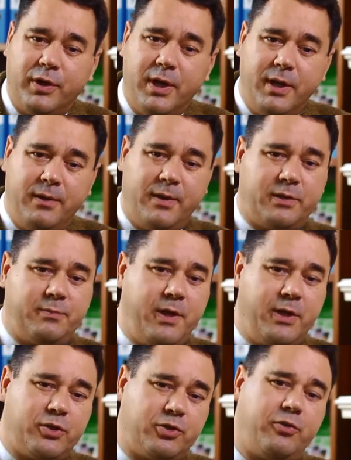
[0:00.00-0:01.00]
And that's
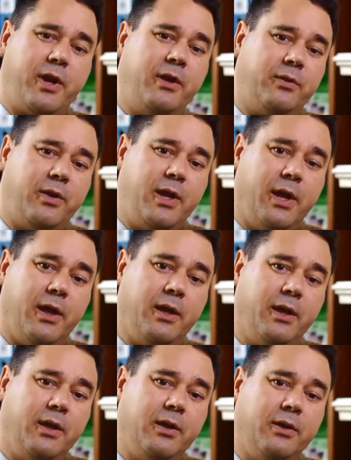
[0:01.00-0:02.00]
been a strength here
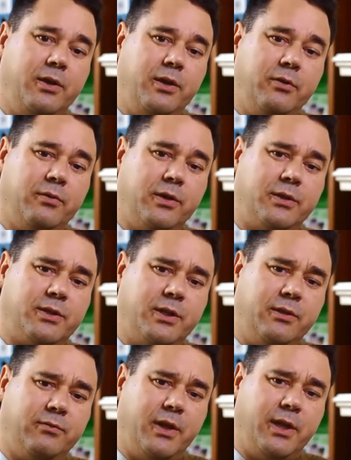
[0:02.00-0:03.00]
at the
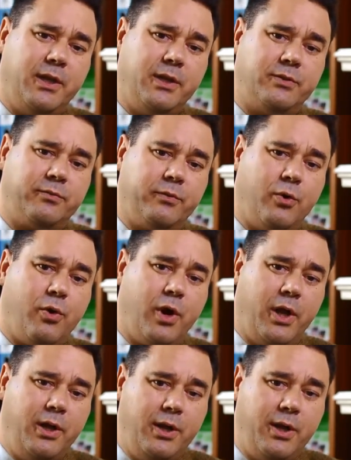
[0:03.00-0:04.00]
University of Leeds for
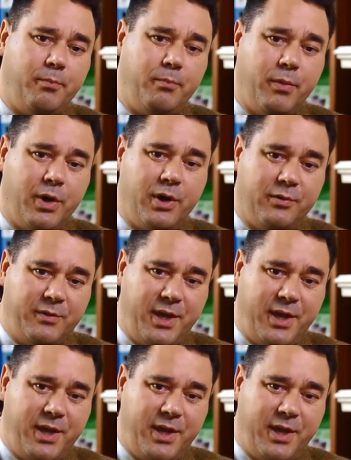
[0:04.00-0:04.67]
a number of